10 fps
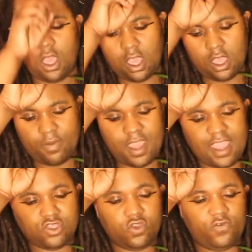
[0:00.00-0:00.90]
Um,
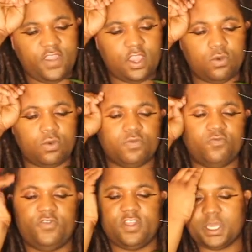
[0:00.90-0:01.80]
I do feel,
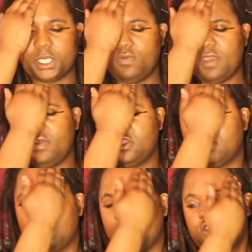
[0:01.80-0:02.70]
feel like there may be
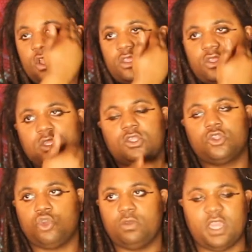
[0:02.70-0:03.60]
some... Uh, sorry, it's
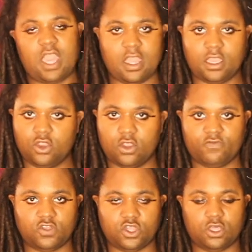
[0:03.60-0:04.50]
extremely hot here
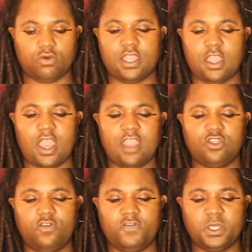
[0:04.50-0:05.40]
in Virginia right now. I
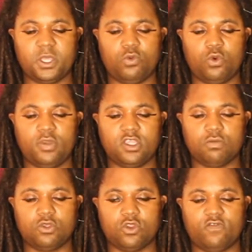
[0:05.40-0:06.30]
do feel like there will be
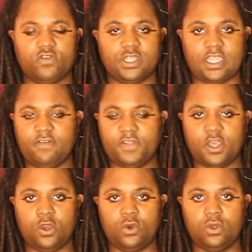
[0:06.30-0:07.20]
some sort of relief,
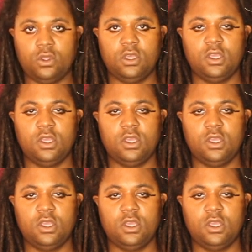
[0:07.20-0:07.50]
though.